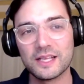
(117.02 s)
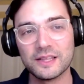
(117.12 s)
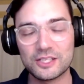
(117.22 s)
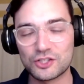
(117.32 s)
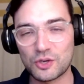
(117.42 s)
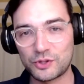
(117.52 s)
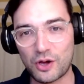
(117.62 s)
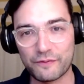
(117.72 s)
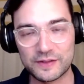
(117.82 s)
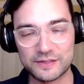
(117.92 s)
Let's start with the
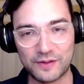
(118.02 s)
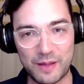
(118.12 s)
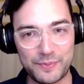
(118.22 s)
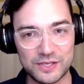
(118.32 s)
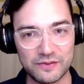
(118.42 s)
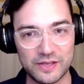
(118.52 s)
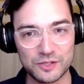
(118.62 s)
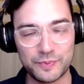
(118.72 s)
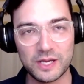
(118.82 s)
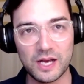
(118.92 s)
offensive line piece of this,
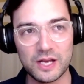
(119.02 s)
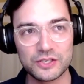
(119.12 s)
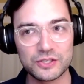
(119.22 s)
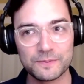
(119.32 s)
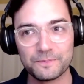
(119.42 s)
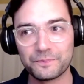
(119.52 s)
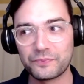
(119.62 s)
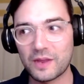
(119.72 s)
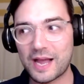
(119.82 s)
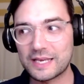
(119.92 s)
because
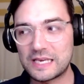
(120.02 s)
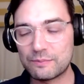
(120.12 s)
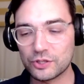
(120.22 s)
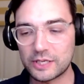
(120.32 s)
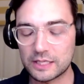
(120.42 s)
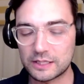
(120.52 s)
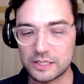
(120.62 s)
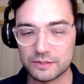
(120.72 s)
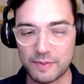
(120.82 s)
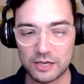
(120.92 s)
I keep looking at
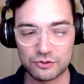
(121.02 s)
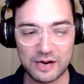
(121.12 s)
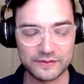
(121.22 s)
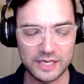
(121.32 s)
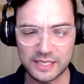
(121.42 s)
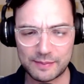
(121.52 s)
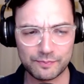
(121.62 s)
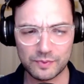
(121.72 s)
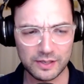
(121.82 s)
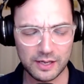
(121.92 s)
these mock drafts and
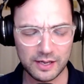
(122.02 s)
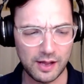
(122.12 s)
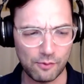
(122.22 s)
I